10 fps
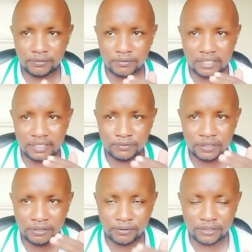as
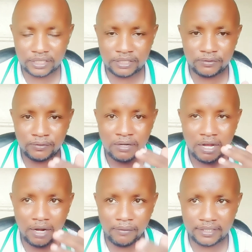we continue
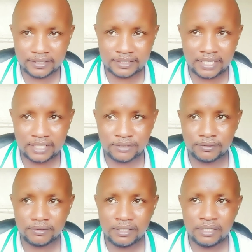our discussion.
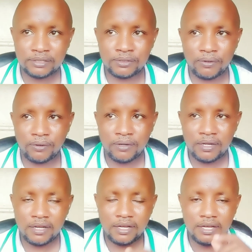So,
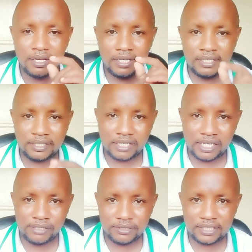
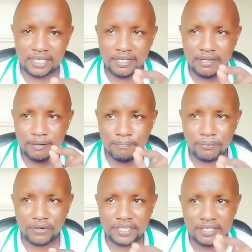inclusion
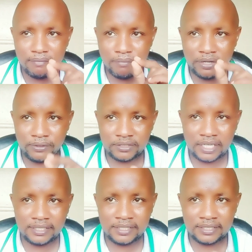body
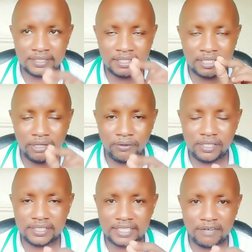myositis is the
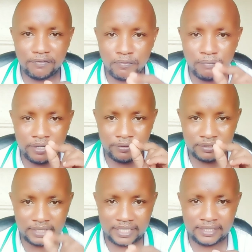only type of
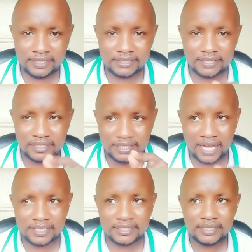myositis
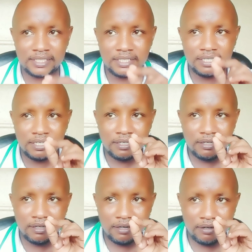that
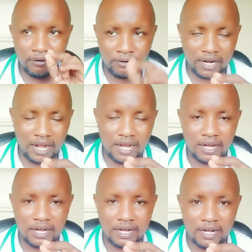occur
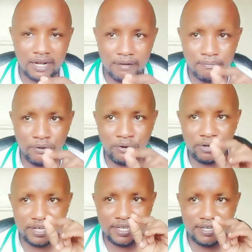
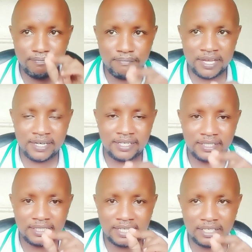more in men
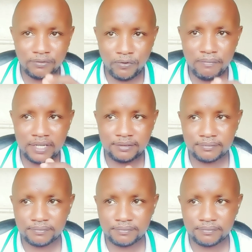than women.